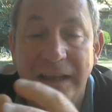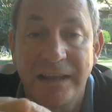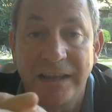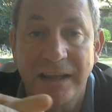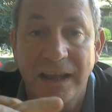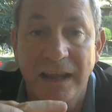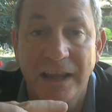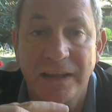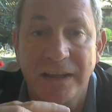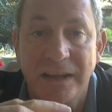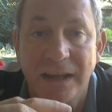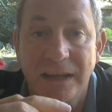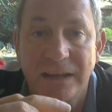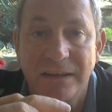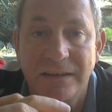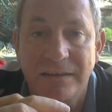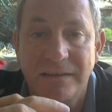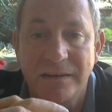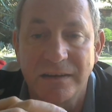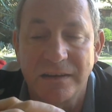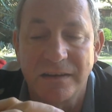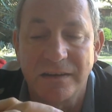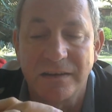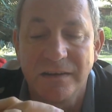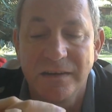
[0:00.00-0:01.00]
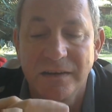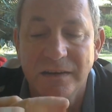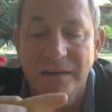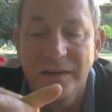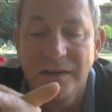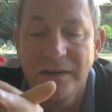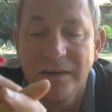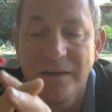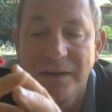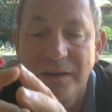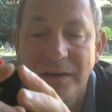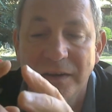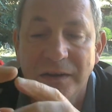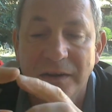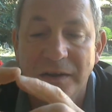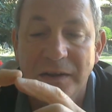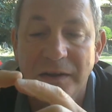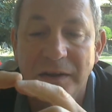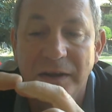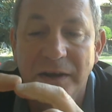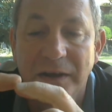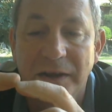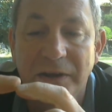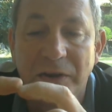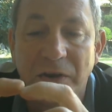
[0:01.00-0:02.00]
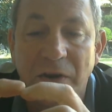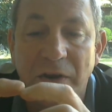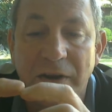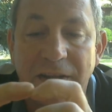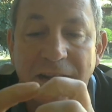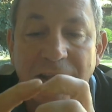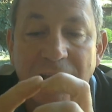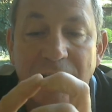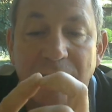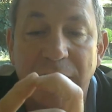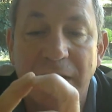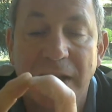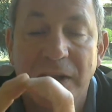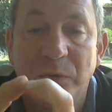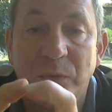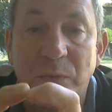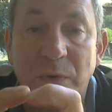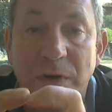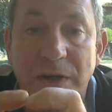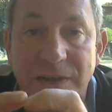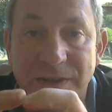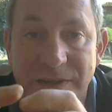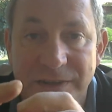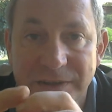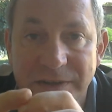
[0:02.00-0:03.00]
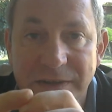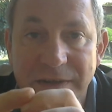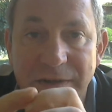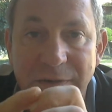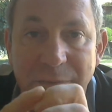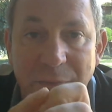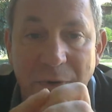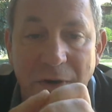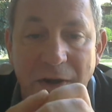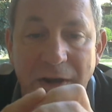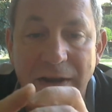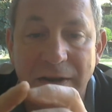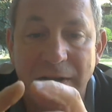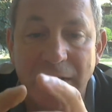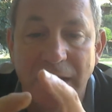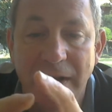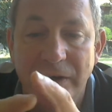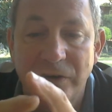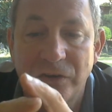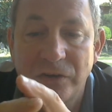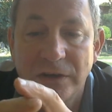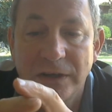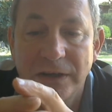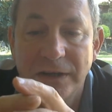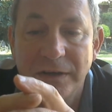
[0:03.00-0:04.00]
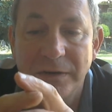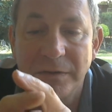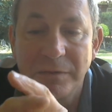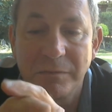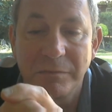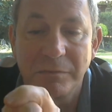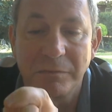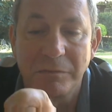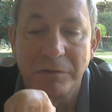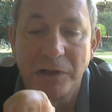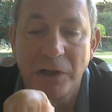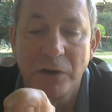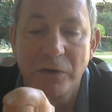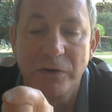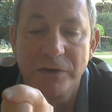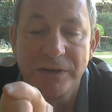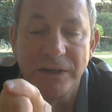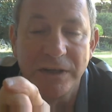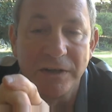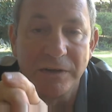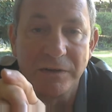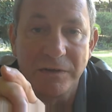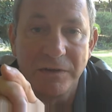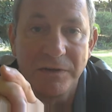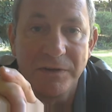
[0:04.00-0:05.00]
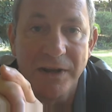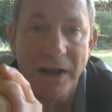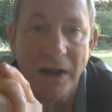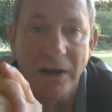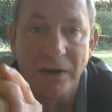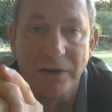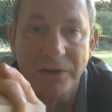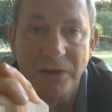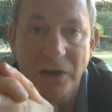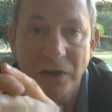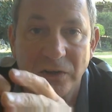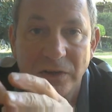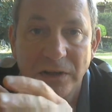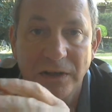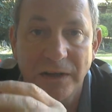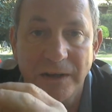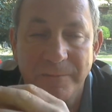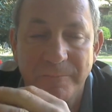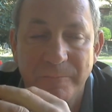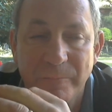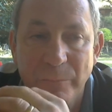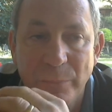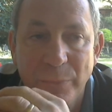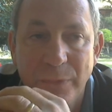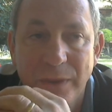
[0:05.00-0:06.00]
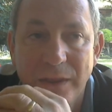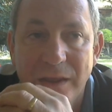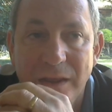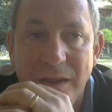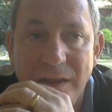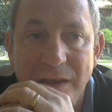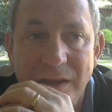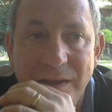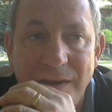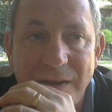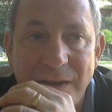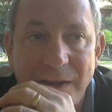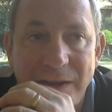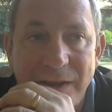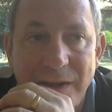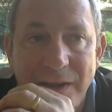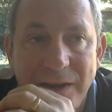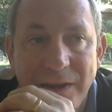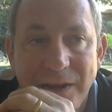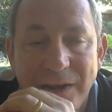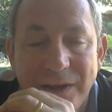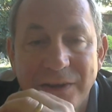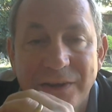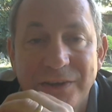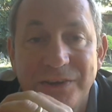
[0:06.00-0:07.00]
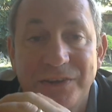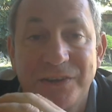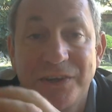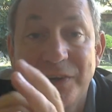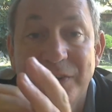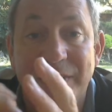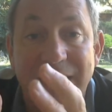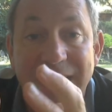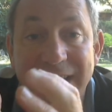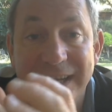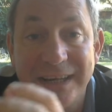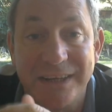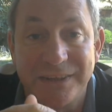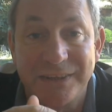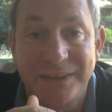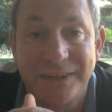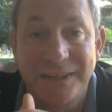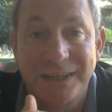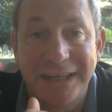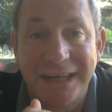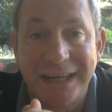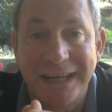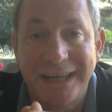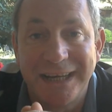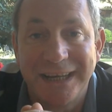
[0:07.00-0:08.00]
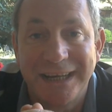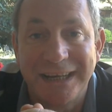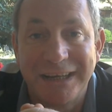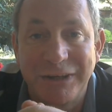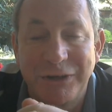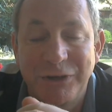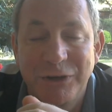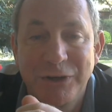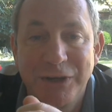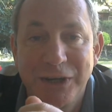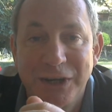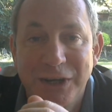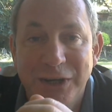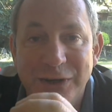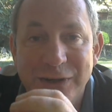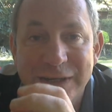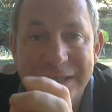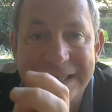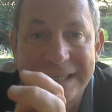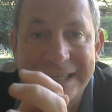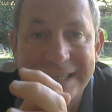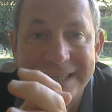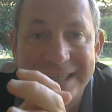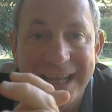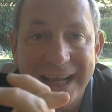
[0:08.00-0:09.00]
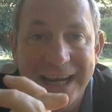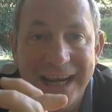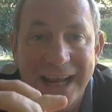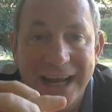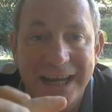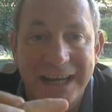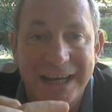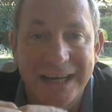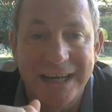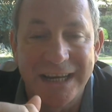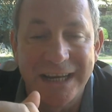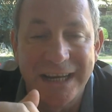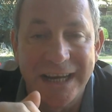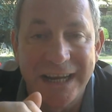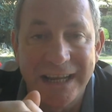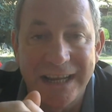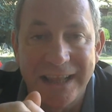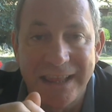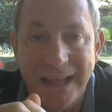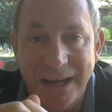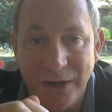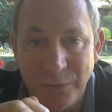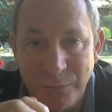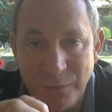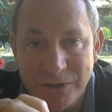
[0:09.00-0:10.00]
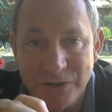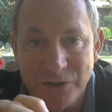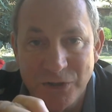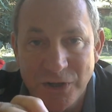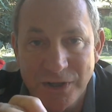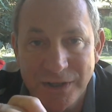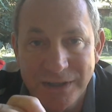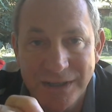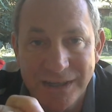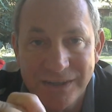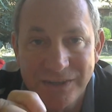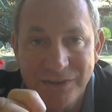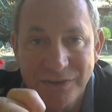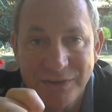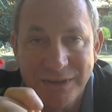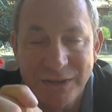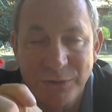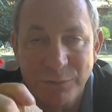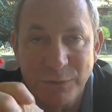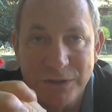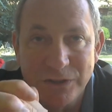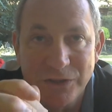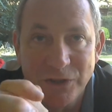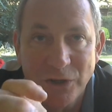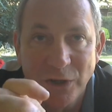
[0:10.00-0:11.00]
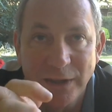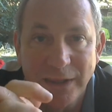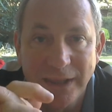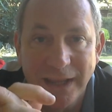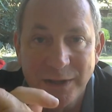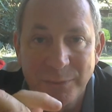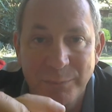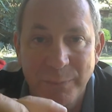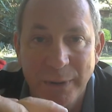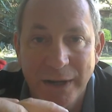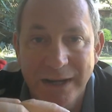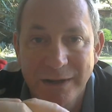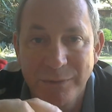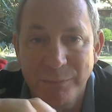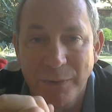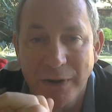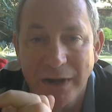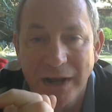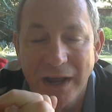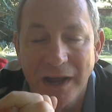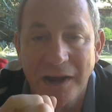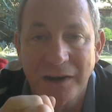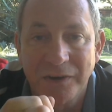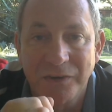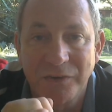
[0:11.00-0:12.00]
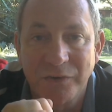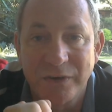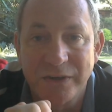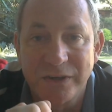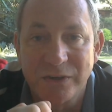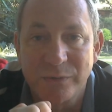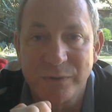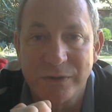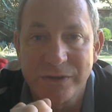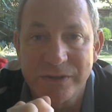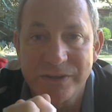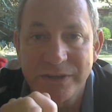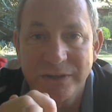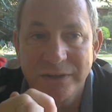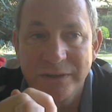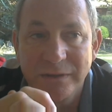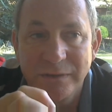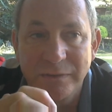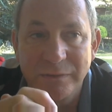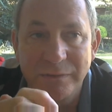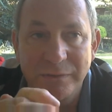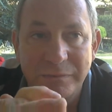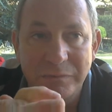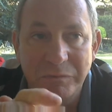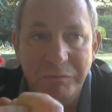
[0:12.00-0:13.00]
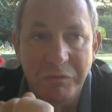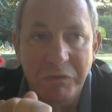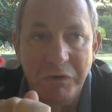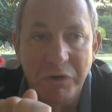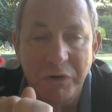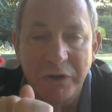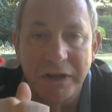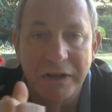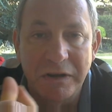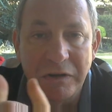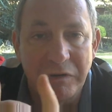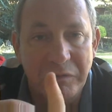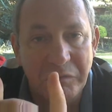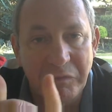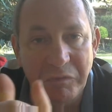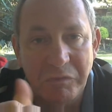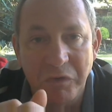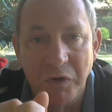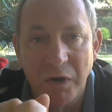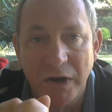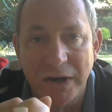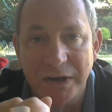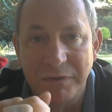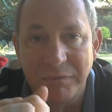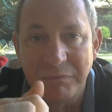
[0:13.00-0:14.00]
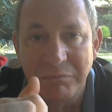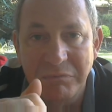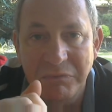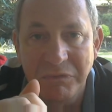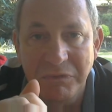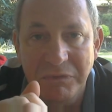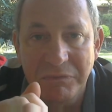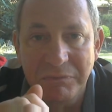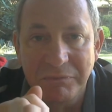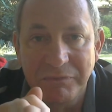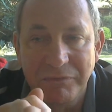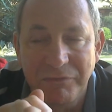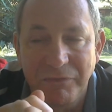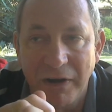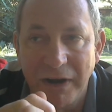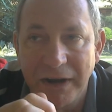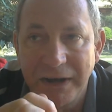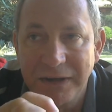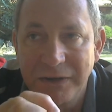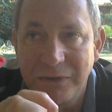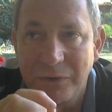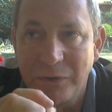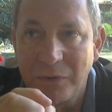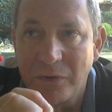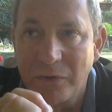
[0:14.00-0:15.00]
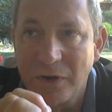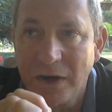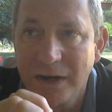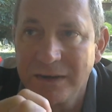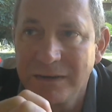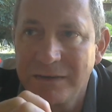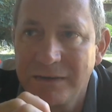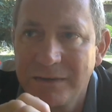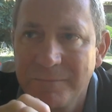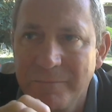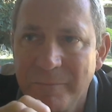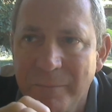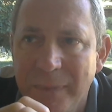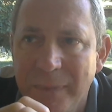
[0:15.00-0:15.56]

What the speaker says: can get it can get worse by actually closing down totally. So yes, good news is that that was not necessary. It was not that bad. My arteries were still looking quite fine, all right.